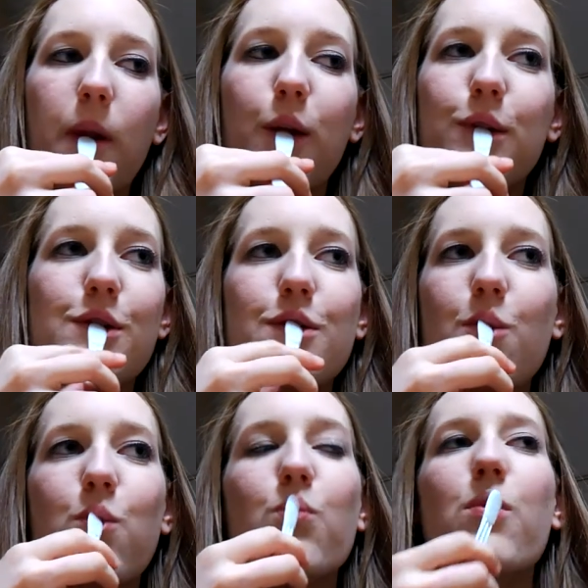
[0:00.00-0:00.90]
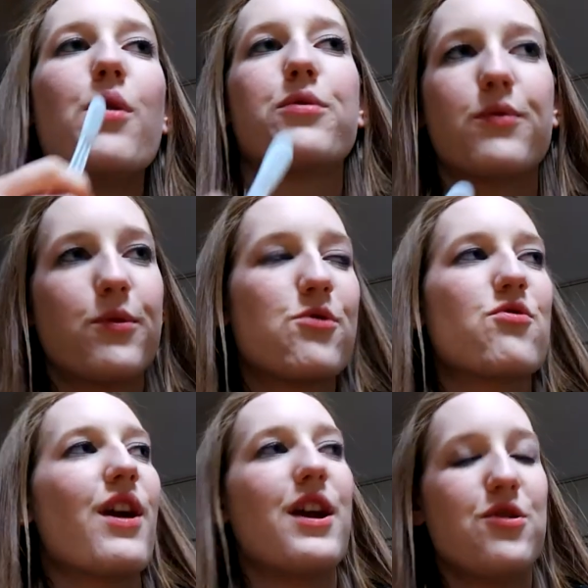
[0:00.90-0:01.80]
It's just the most
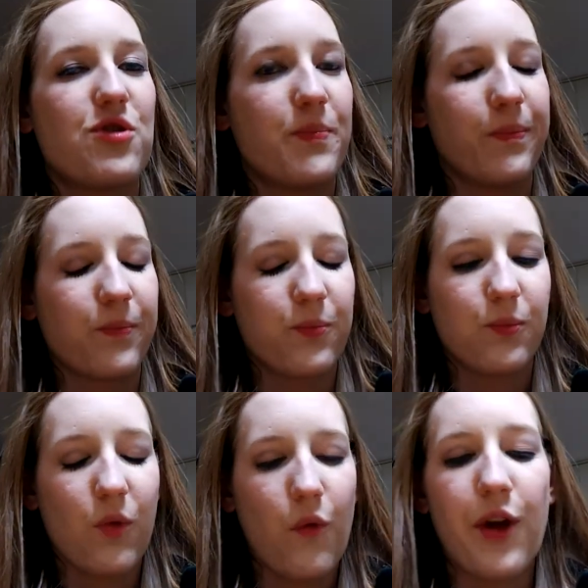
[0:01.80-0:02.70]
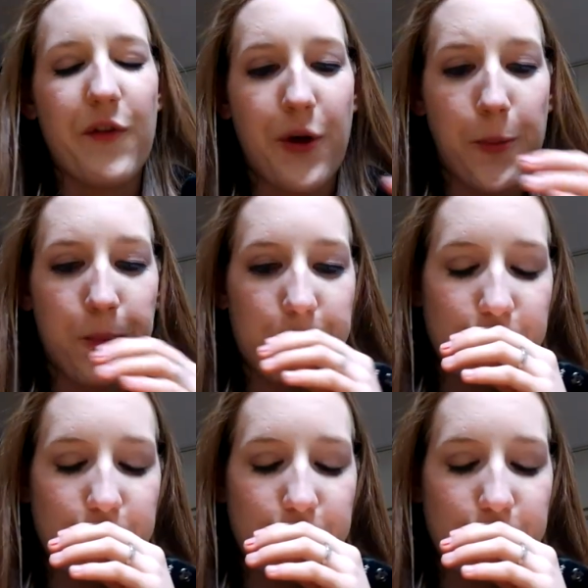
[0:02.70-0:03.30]
strange flavor